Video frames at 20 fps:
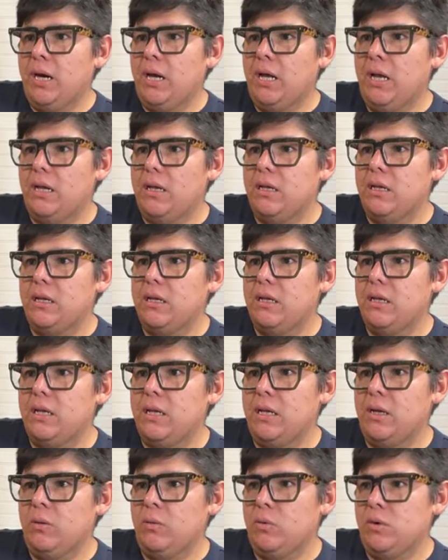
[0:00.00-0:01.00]
but
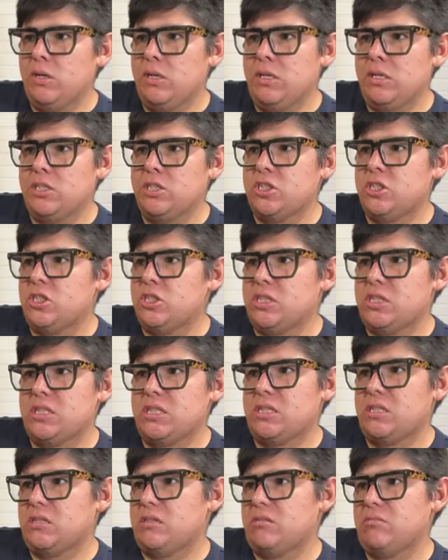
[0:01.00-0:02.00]
it was
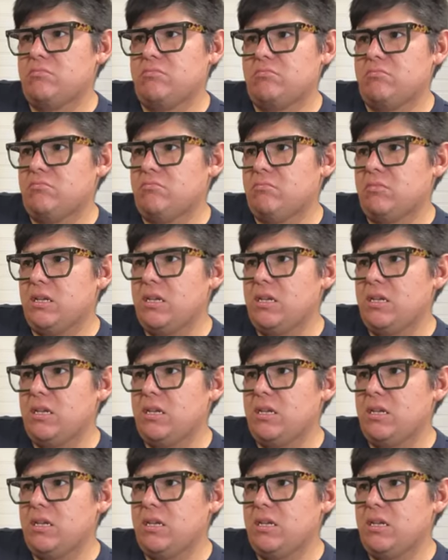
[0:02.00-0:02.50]
just,